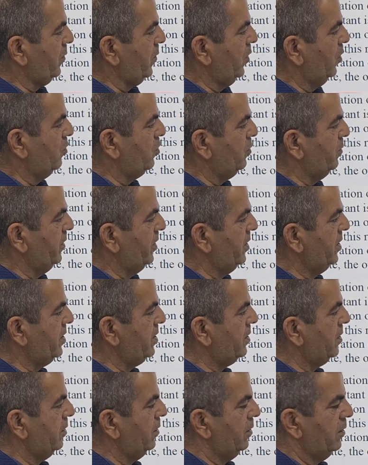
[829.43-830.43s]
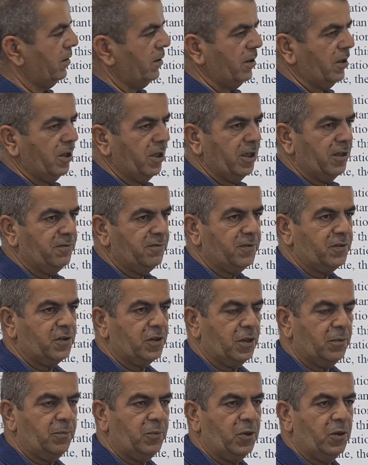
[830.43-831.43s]
which means if
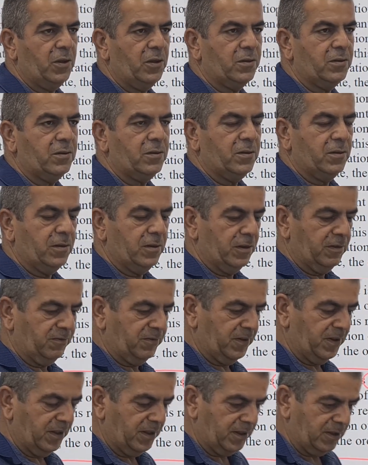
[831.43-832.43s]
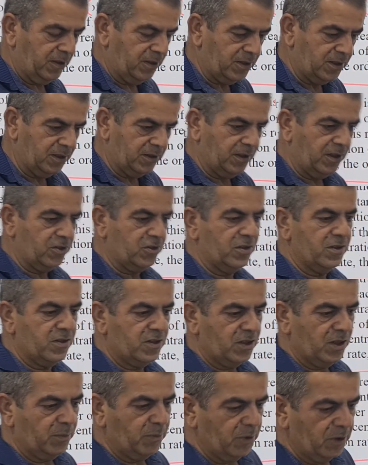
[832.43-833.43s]
the concentration
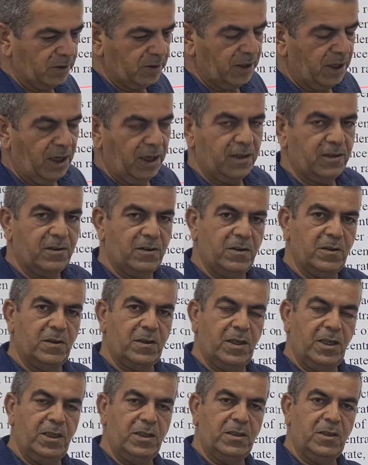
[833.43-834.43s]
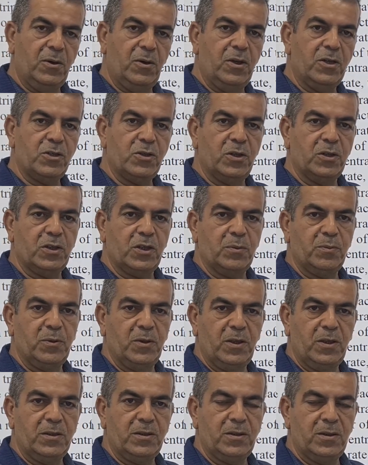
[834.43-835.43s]
is tripled and the rate also
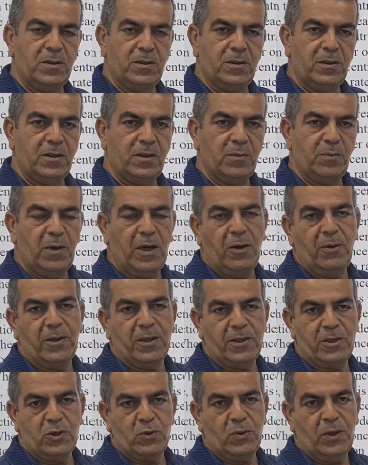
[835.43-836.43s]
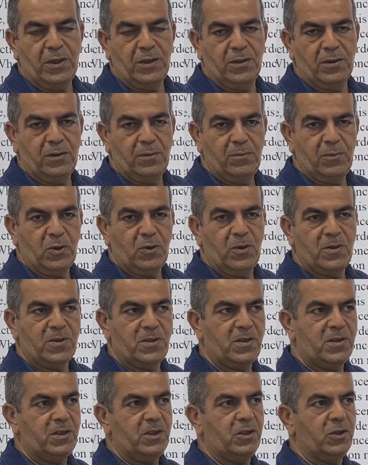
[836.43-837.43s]
tripled, the power is 1,
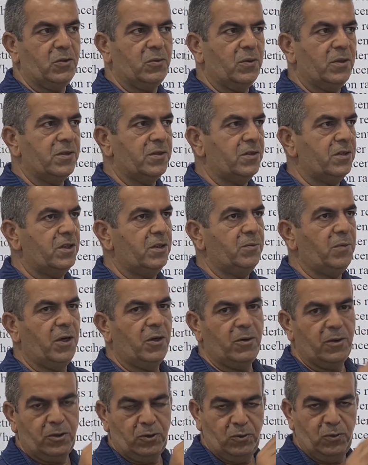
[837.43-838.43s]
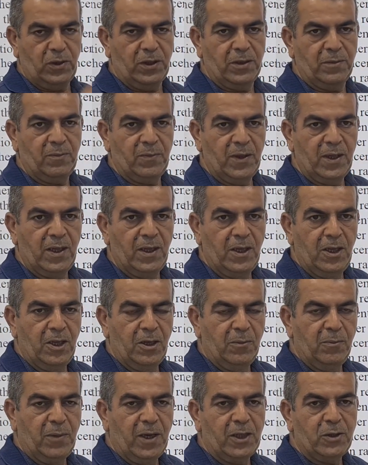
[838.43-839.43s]
because 3 equals 3 power to 1.
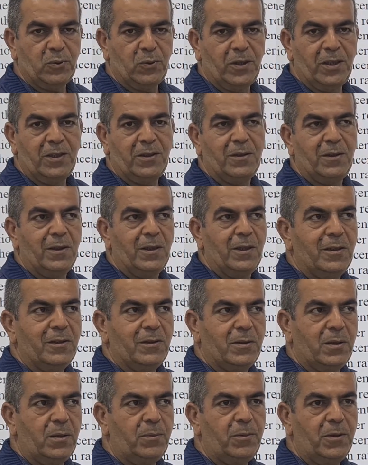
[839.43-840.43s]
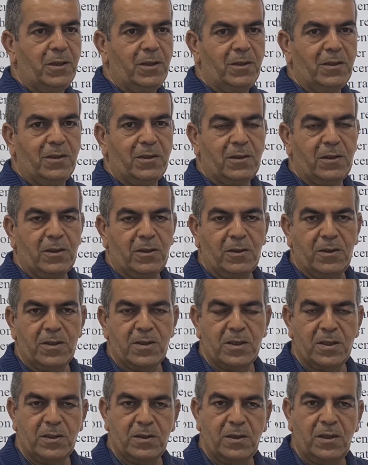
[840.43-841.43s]
But when tripling the
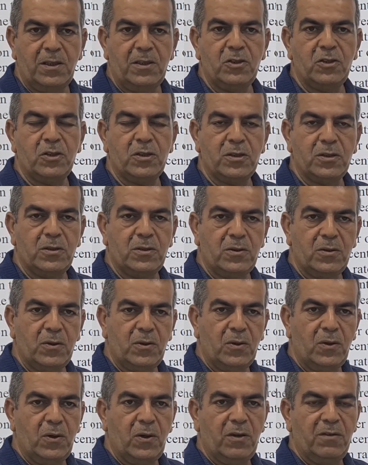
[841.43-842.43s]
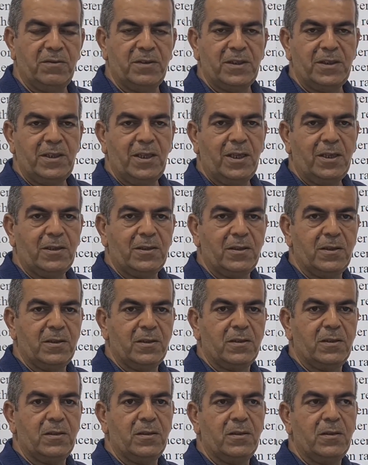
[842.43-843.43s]
concentration of
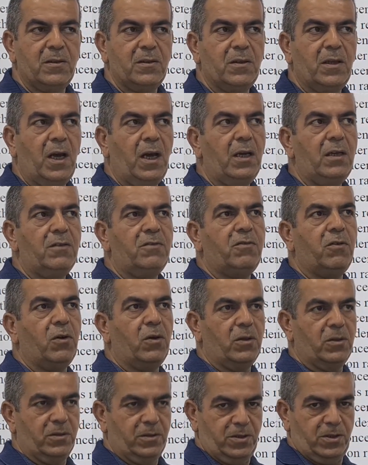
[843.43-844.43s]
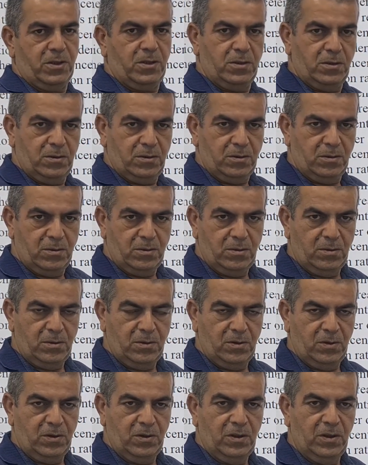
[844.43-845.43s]
reactant 9-folds
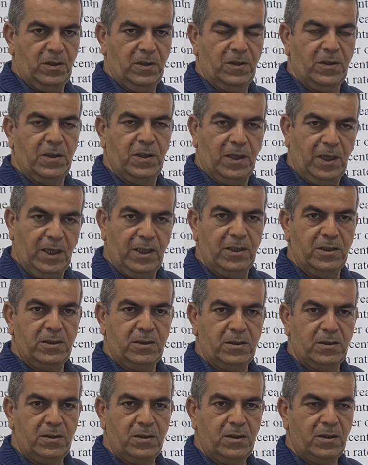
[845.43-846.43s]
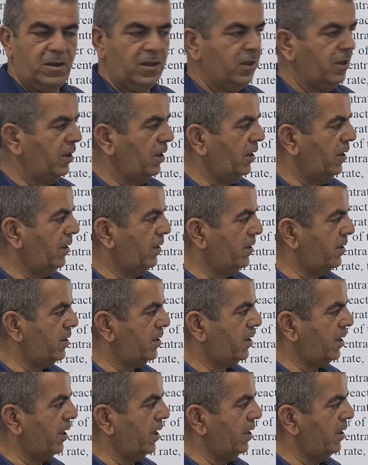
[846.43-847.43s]
the rate, in
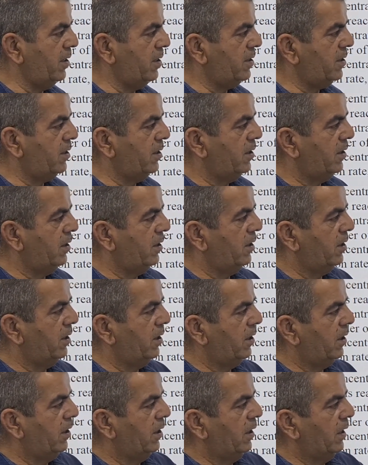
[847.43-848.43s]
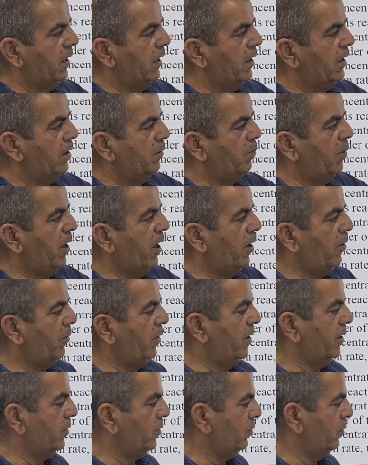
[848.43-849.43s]
this case the
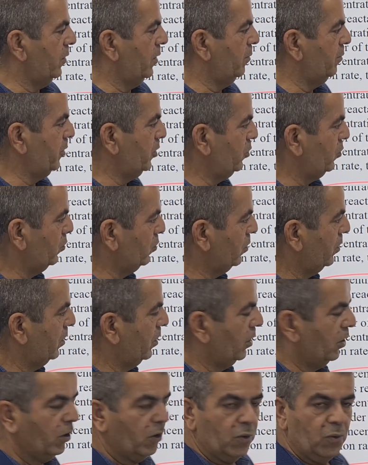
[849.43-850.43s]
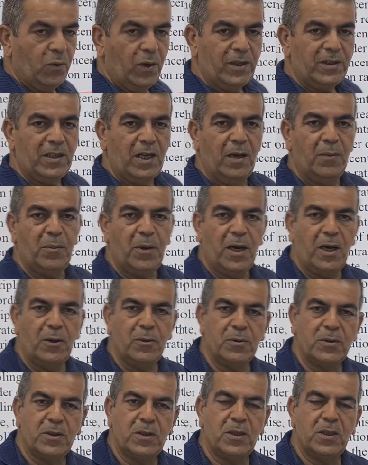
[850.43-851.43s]
power will be 2. What
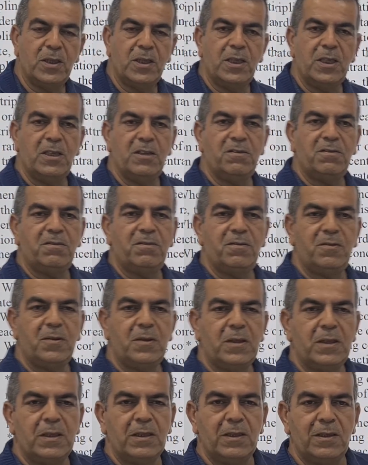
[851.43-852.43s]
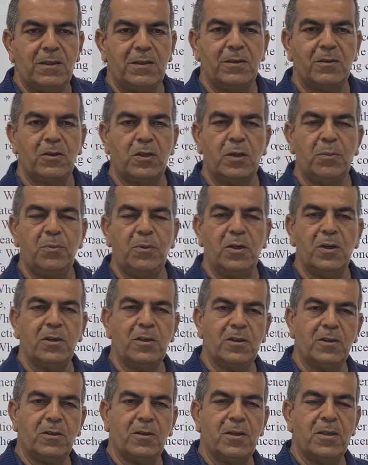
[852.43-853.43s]
about if the
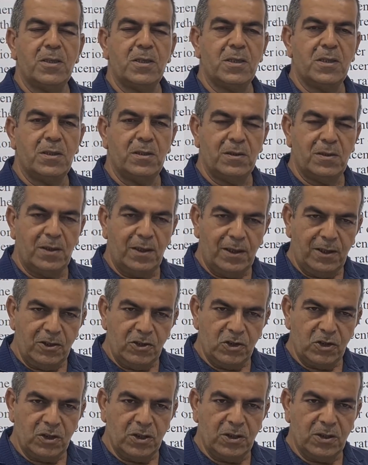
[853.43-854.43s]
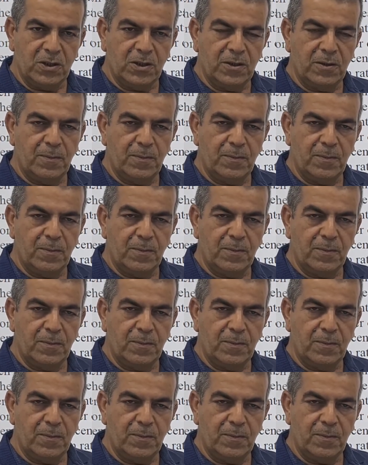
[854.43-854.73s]
tripling concentration